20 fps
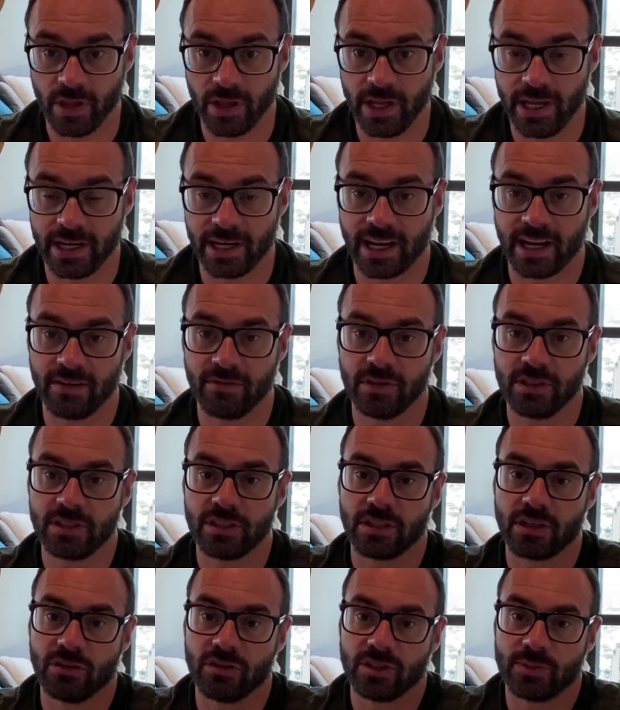in Canvas
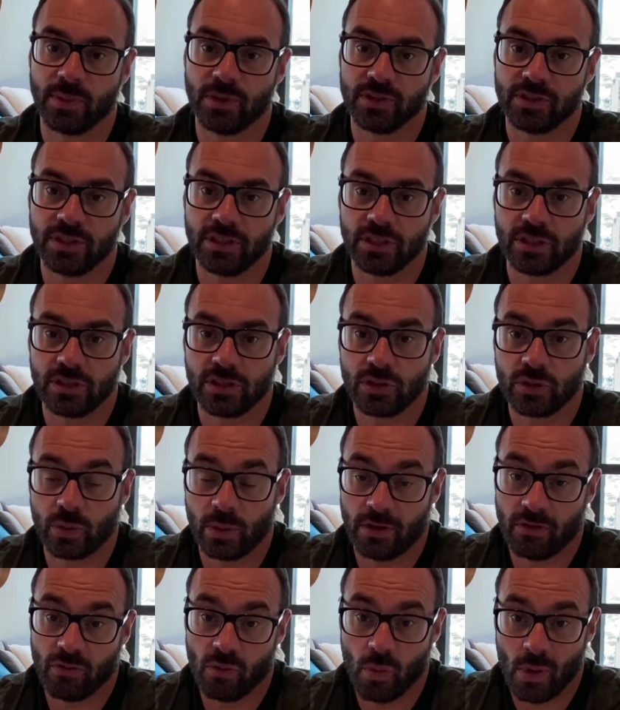that correspond to the
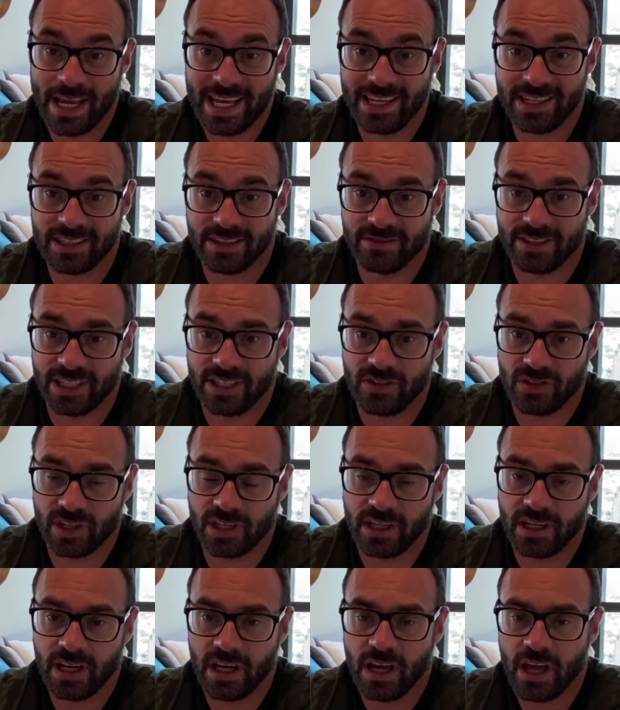12 weeks of
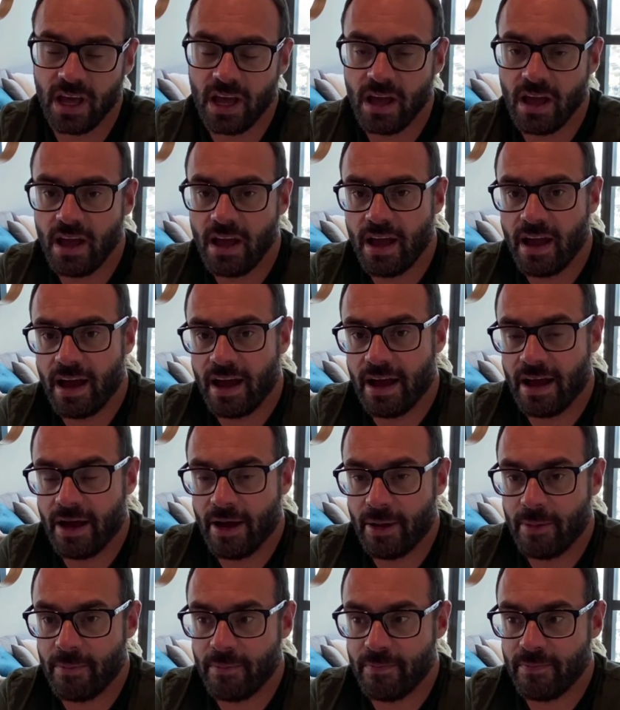teaching.
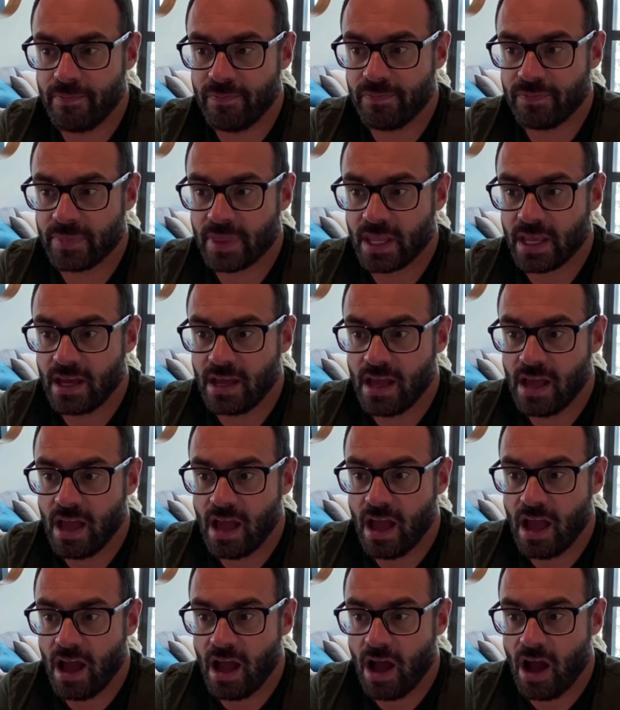I
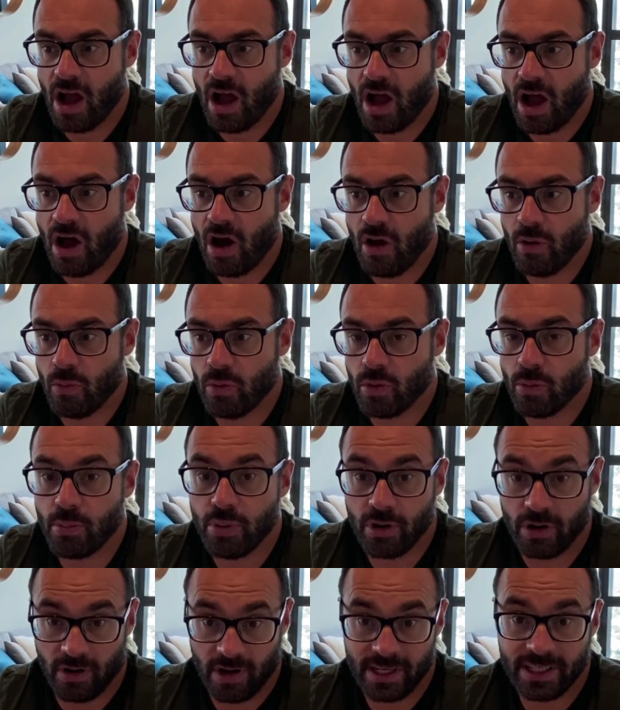will
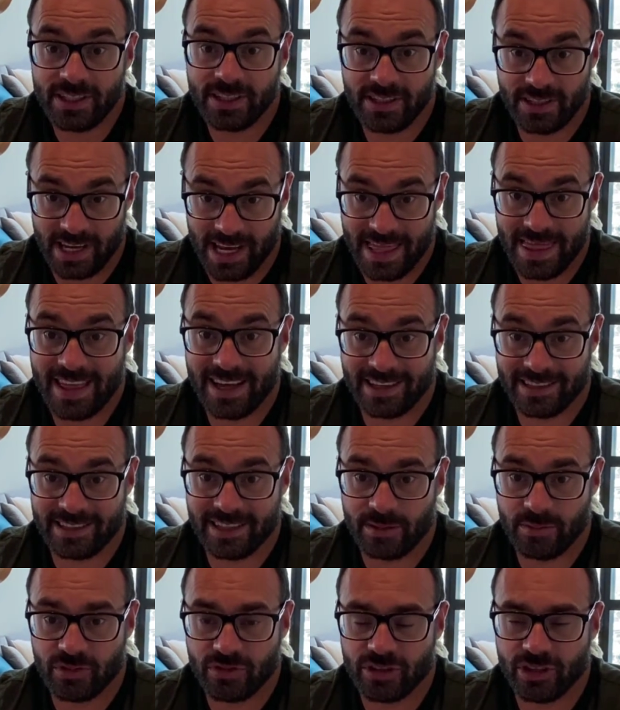progress in that
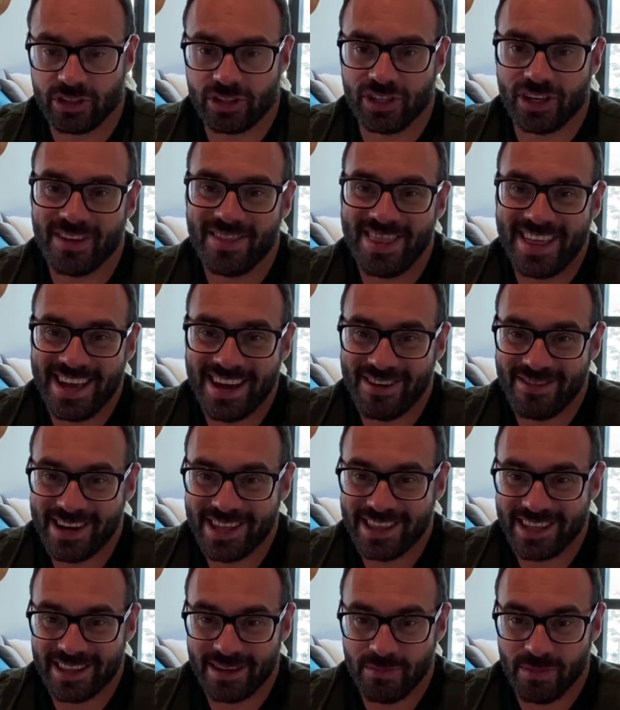same structure. The only
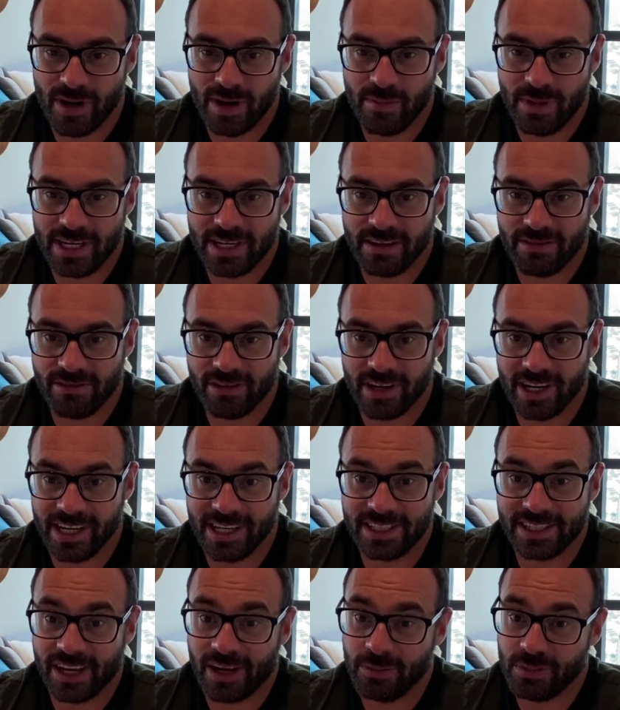thing that might be different
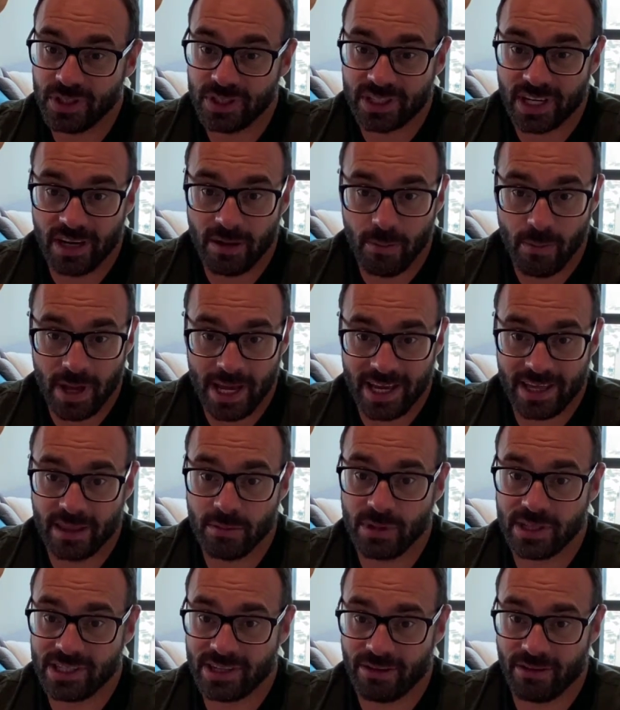is I'm just going to make
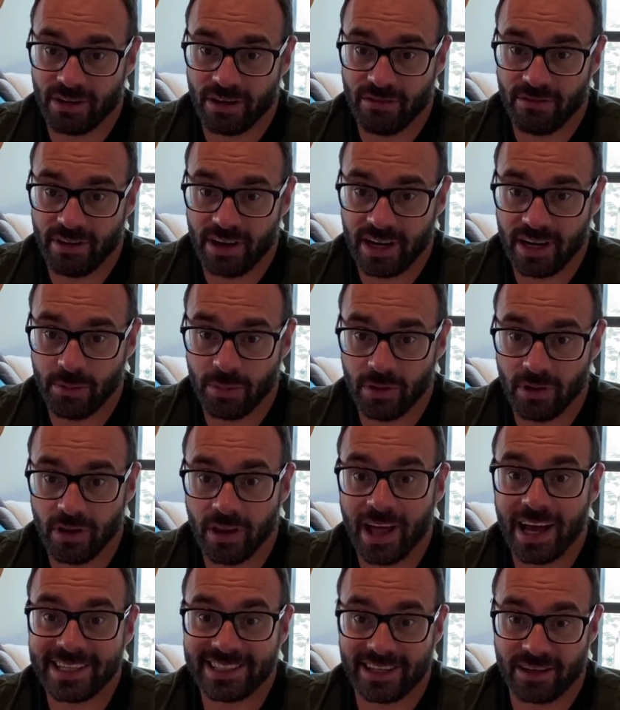the material
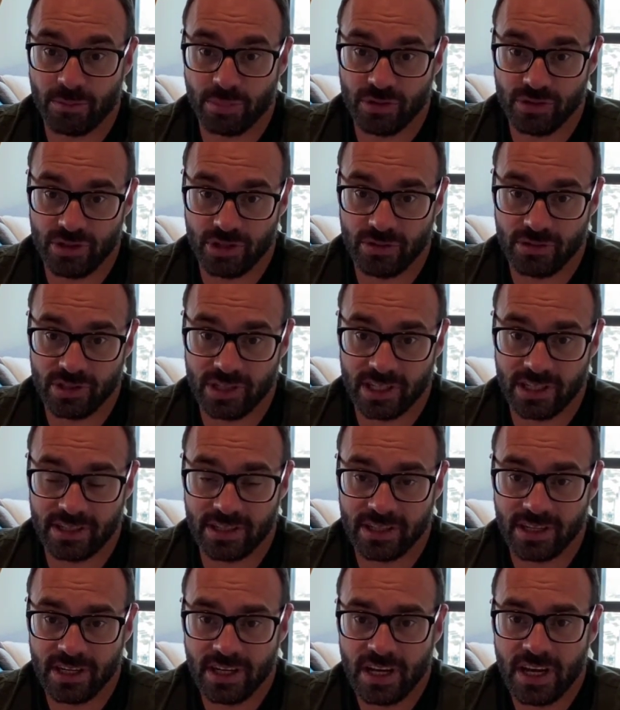available as I produce
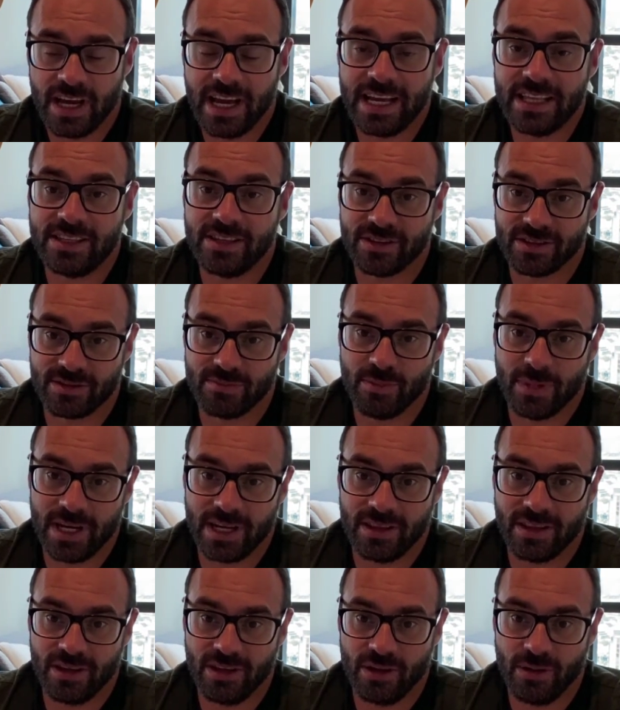it. It doesn't
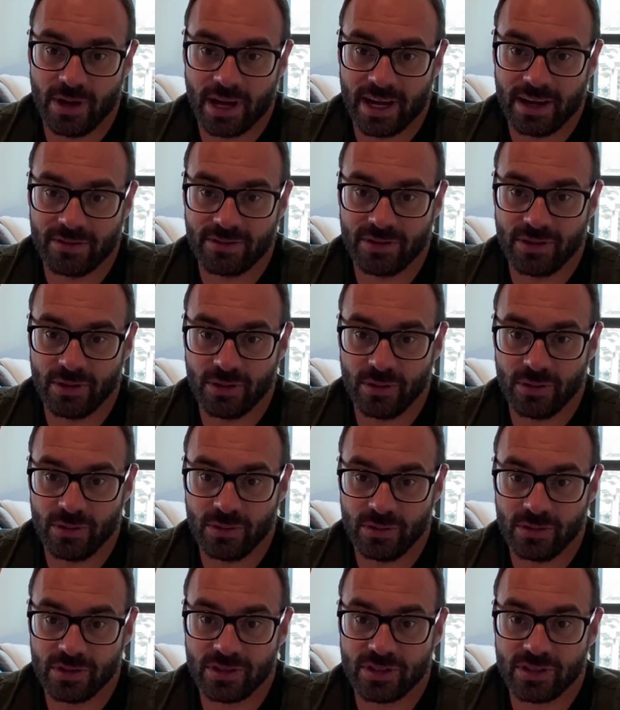mean that you have to